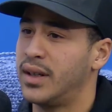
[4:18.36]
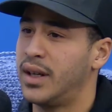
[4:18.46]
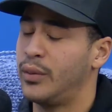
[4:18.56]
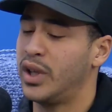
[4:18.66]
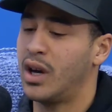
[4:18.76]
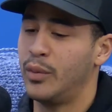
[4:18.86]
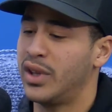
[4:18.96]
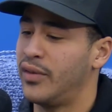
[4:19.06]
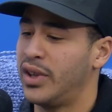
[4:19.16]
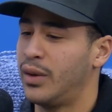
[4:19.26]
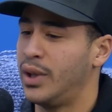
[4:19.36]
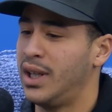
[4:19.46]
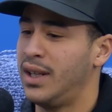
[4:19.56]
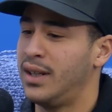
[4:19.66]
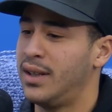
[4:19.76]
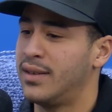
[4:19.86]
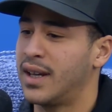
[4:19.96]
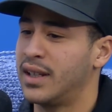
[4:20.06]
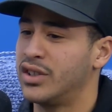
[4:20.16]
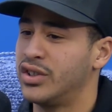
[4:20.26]
Uh, we come with everything we need. The
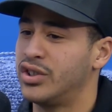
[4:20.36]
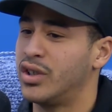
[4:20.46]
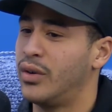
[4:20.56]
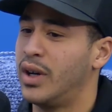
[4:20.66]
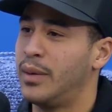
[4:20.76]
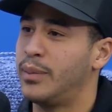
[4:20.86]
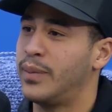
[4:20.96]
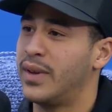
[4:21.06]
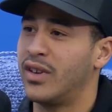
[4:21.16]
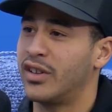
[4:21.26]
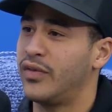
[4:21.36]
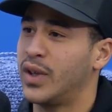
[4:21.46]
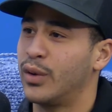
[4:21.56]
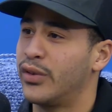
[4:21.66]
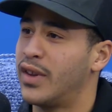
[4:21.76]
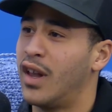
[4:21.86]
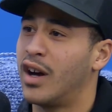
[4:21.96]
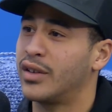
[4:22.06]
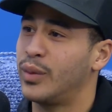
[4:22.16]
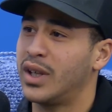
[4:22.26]
technicians show up. As long as the vehicle's
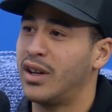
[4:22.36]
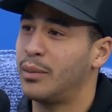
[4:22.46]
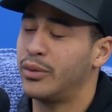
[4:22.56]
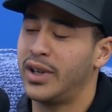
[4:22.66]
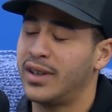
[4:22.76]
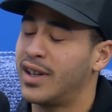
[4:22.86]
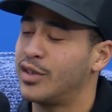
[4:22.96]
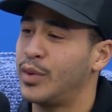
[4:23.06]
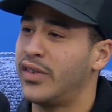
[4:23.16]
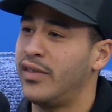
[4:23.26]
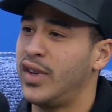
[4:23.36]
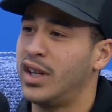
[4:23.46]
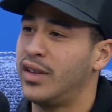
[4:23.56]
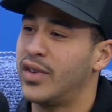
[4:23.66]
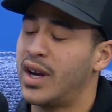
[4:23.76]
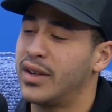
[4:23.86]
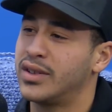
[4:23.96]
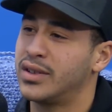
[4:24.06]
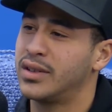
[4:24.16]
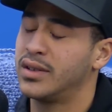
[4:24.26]
unlocked, we can operate. The customer doesn't even need to leave their
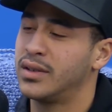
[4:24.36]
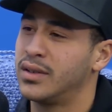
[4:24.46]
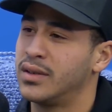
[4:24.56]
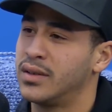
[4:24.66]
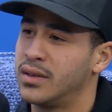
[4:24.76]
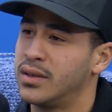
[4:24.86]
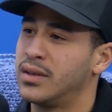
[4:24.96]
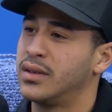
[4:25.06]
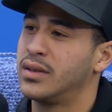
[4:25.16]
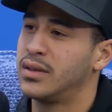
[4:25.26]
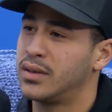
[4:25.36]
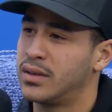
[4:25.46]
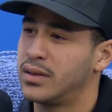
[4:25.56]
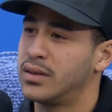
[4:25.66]
house. Yeah, awesome.